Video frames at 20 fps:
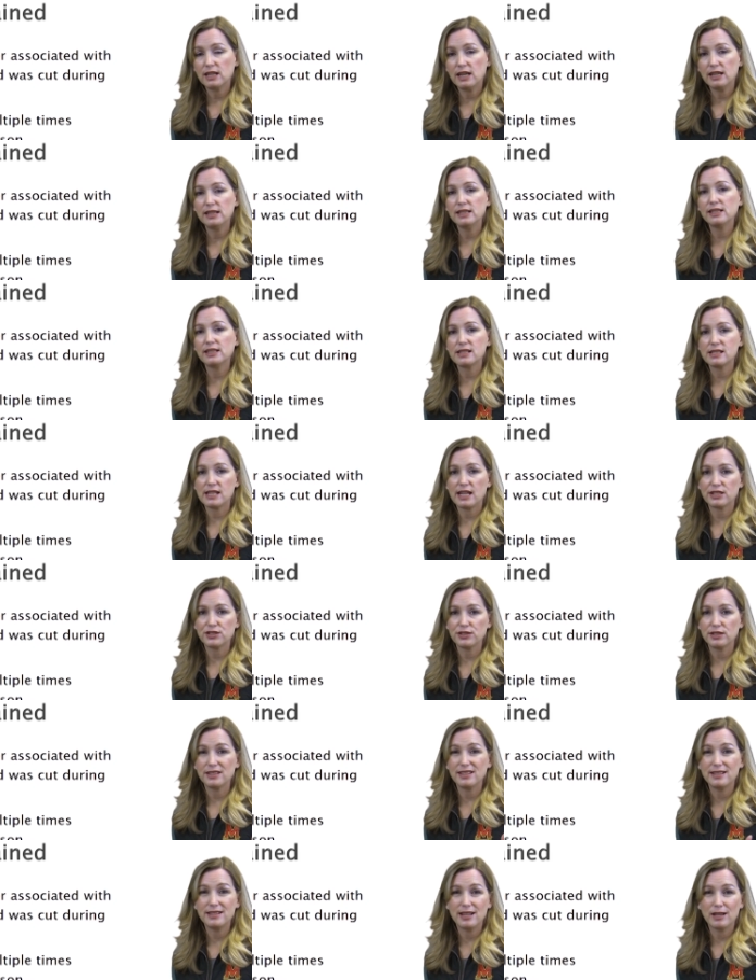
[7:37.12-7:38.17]
Cutting is
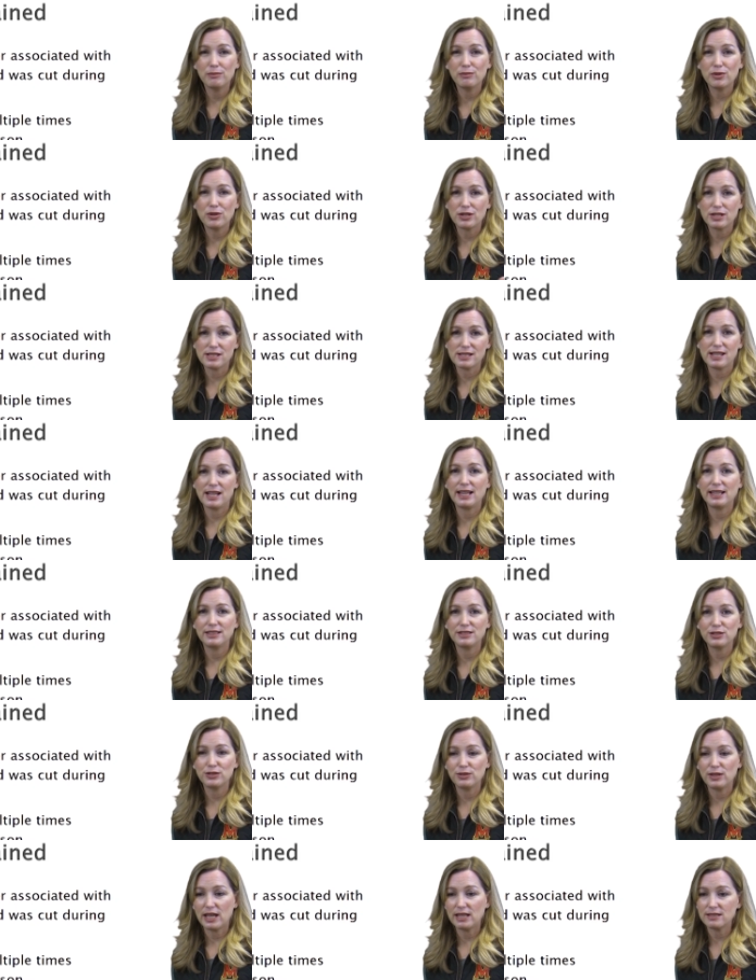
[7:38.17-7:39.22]
actually the number assigned
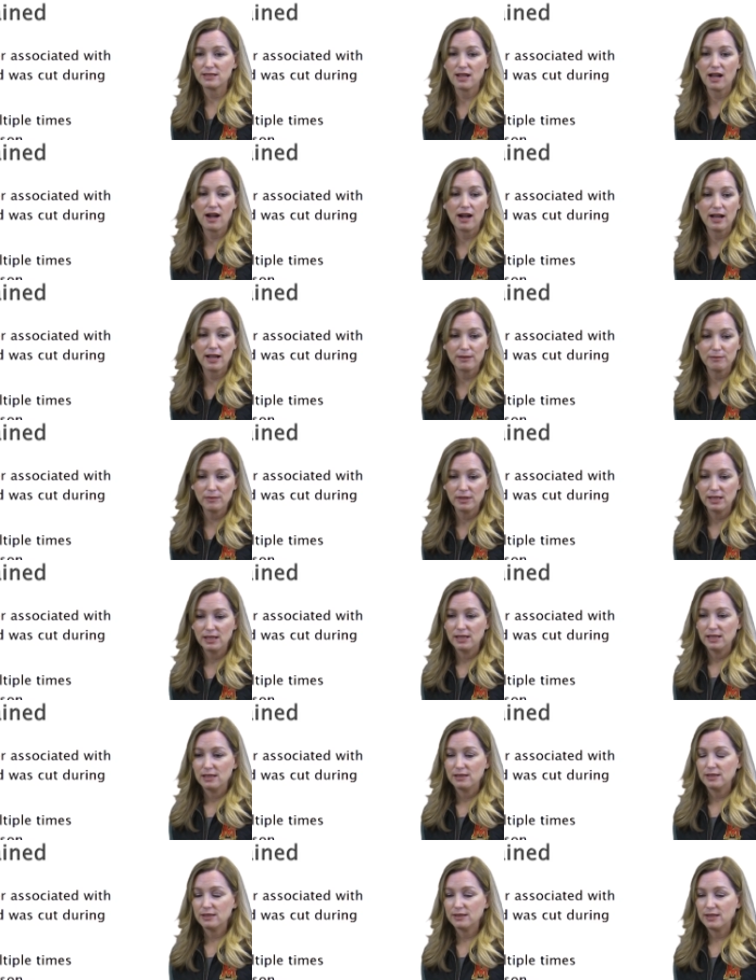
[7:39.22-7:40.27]
to that time
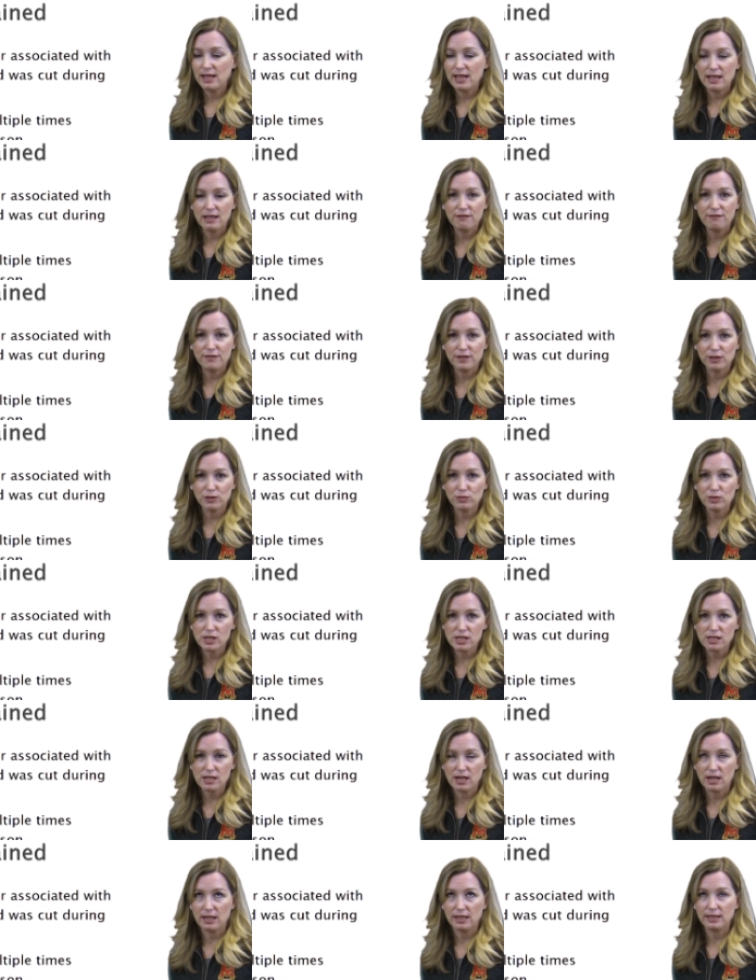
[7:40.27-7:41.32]
that the hayfield was
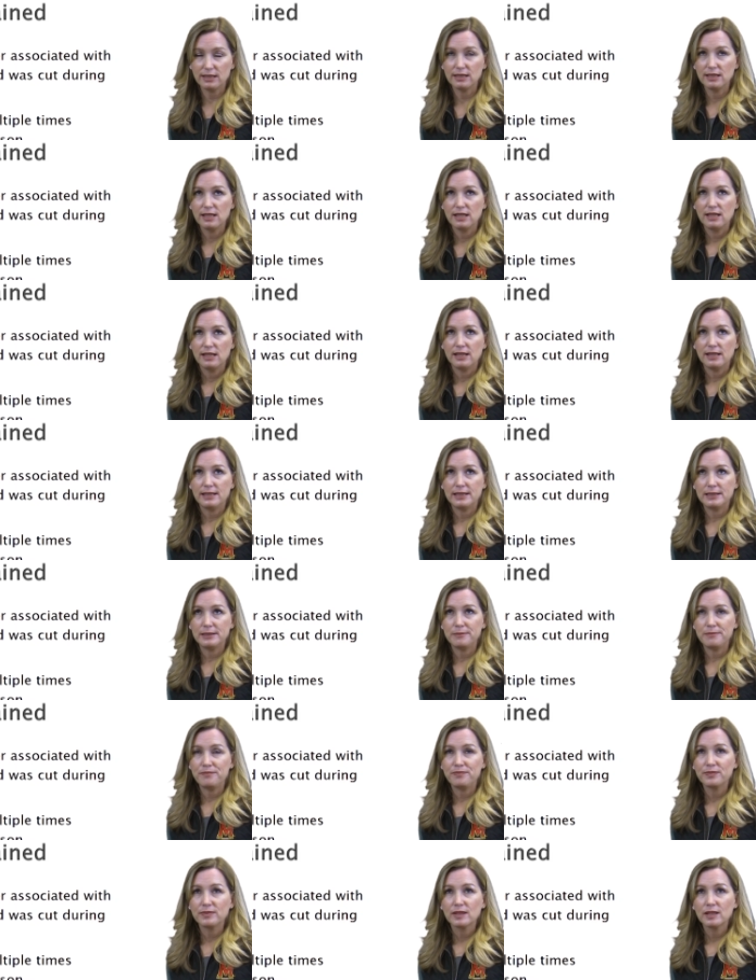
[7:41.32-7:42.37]
cut,
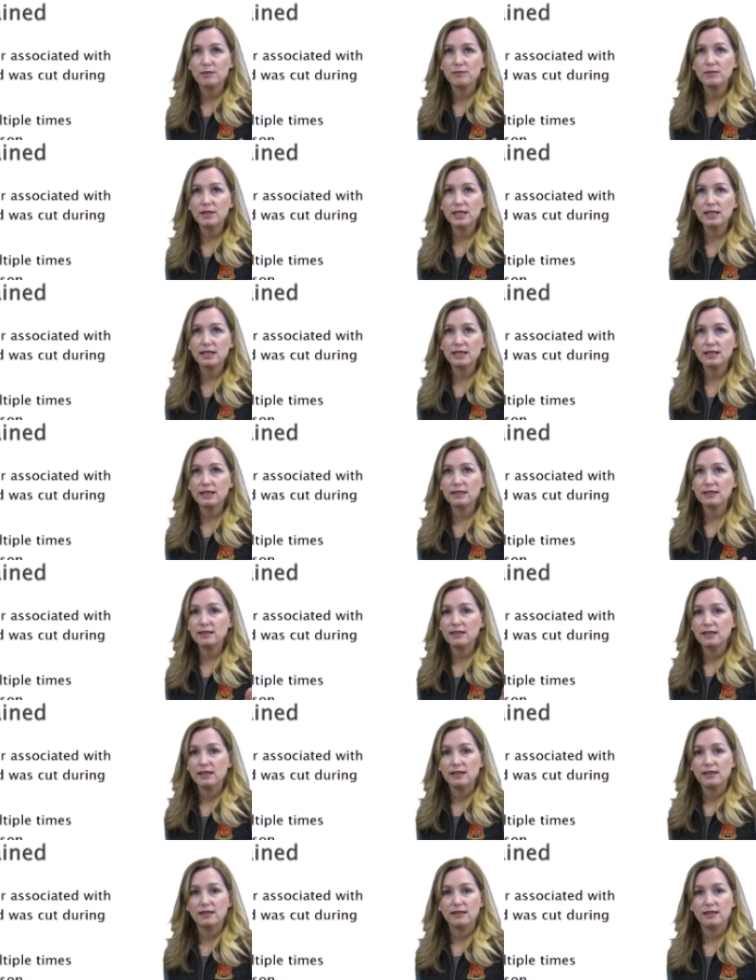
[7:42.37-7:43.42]
meaning
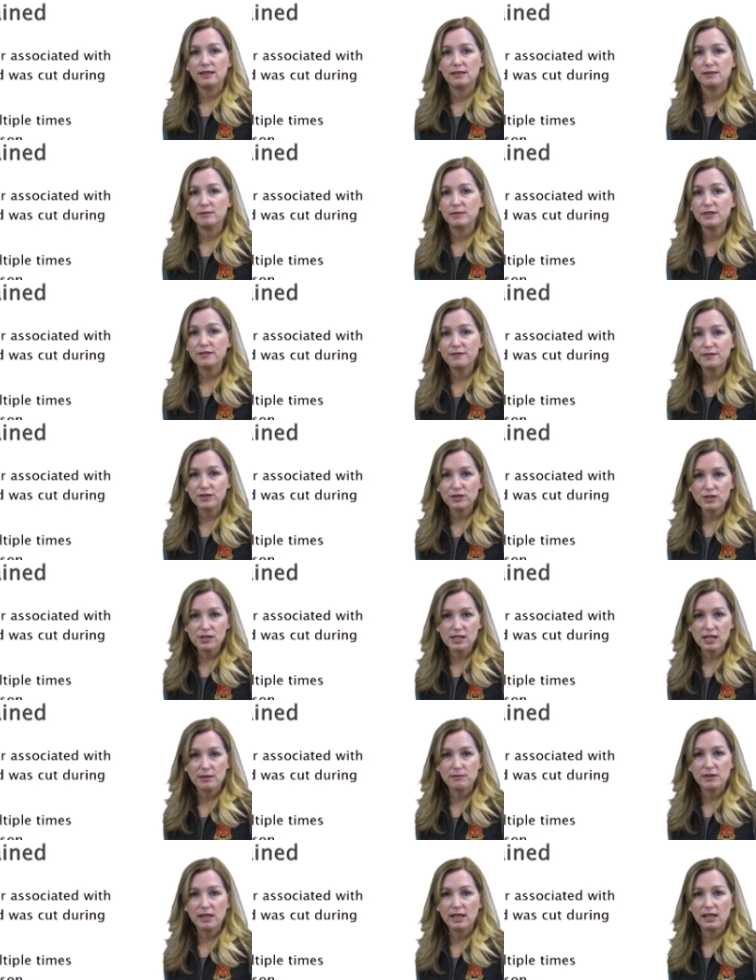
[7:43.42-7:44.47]
the first
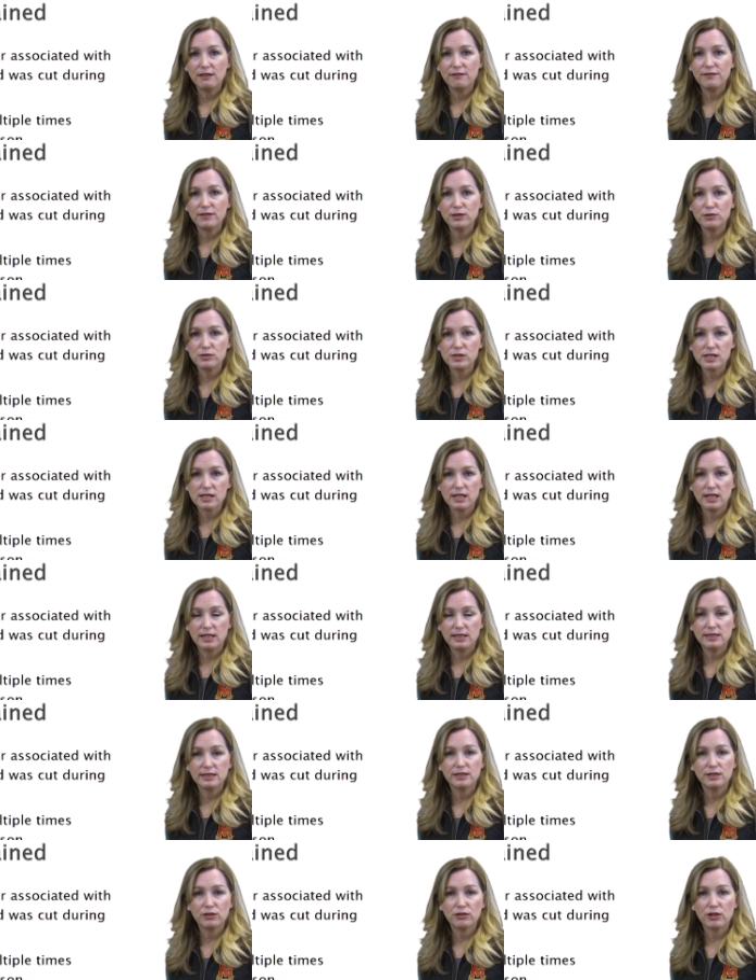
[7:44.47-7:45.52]
time the hayfield was cut
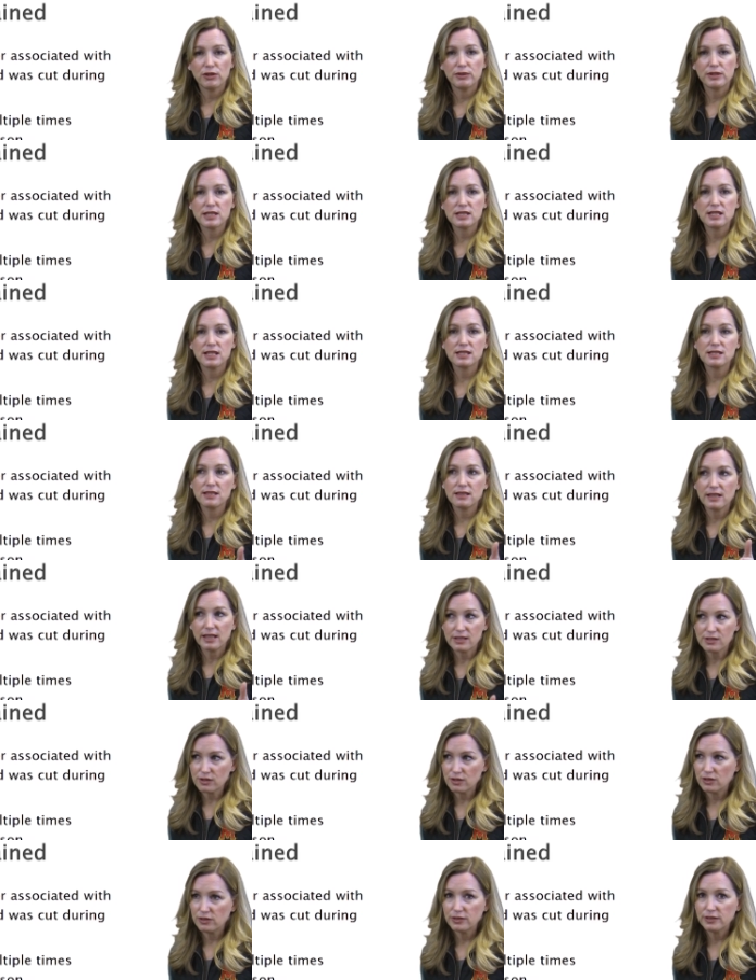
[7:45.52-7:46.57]
in the growing season, that's
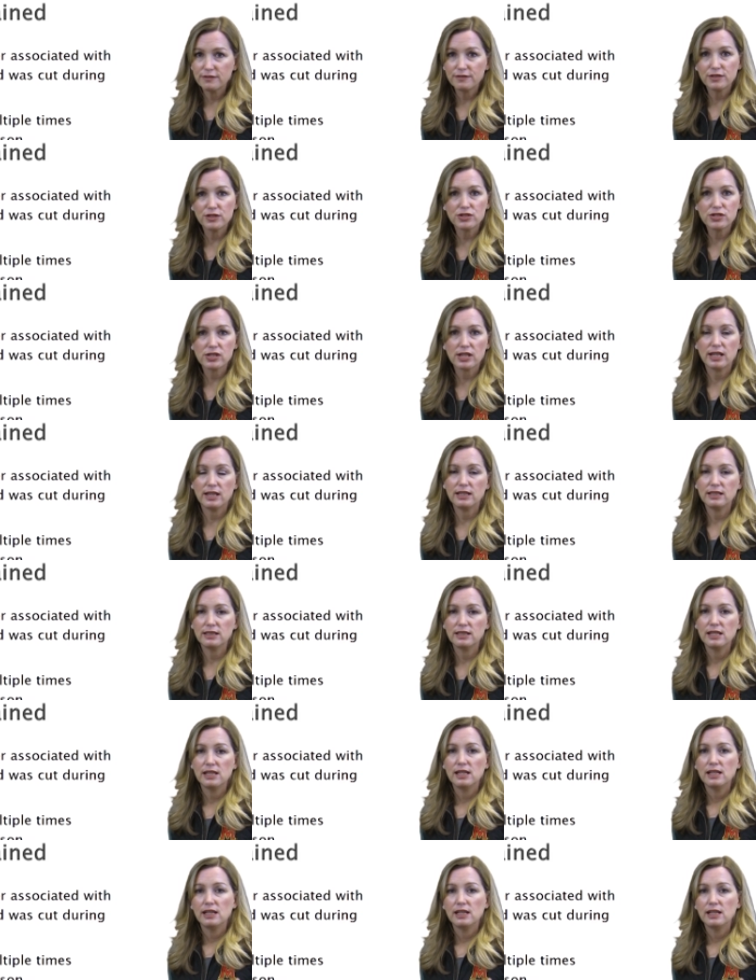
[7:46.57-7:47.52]
called the first cut.